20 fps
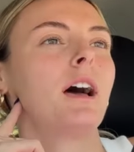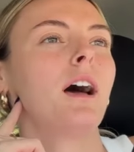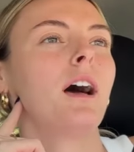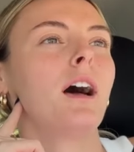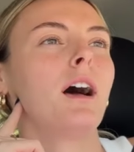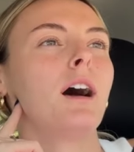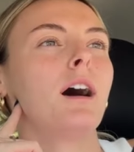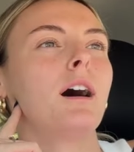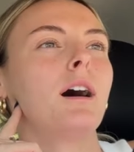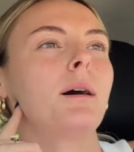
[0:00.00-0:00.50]

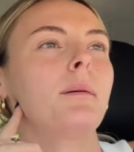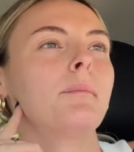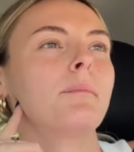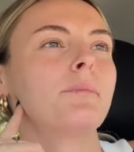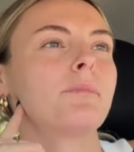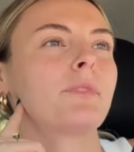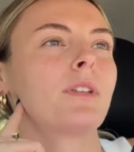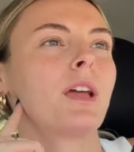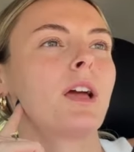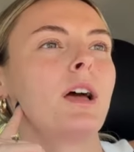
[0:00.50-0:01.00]

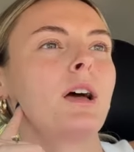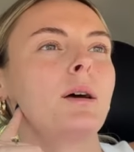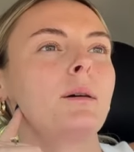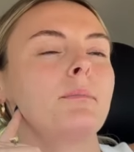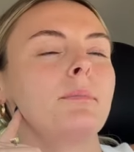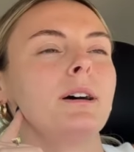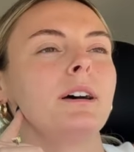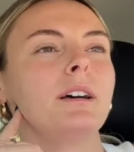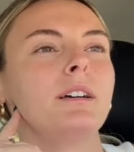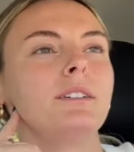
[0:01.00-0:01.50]
Um,
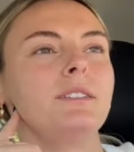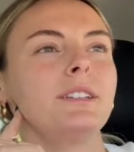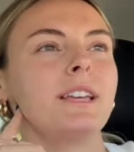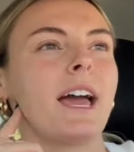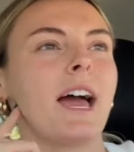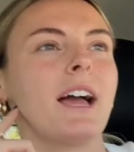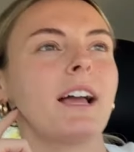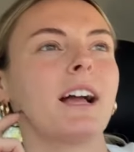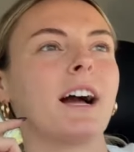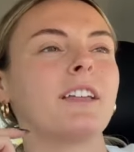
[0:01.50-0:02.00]
but
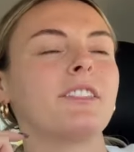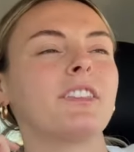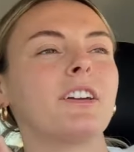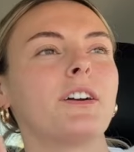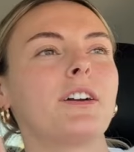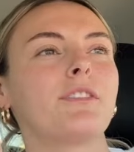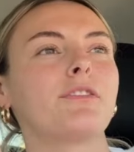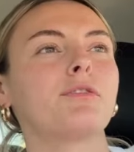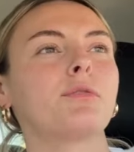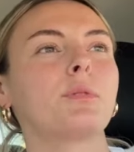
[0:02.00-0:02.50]
yeah, I got there
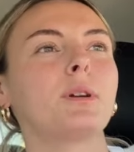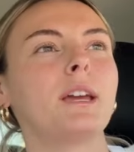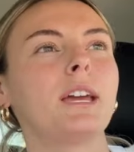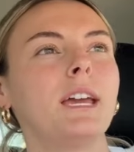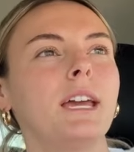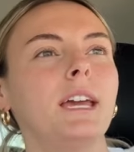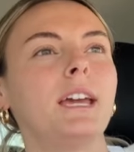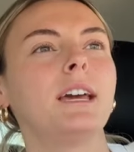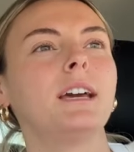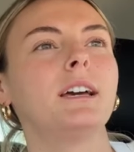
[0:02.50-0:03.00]
at
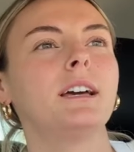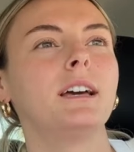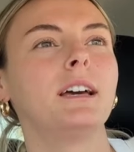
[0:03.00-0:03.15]
3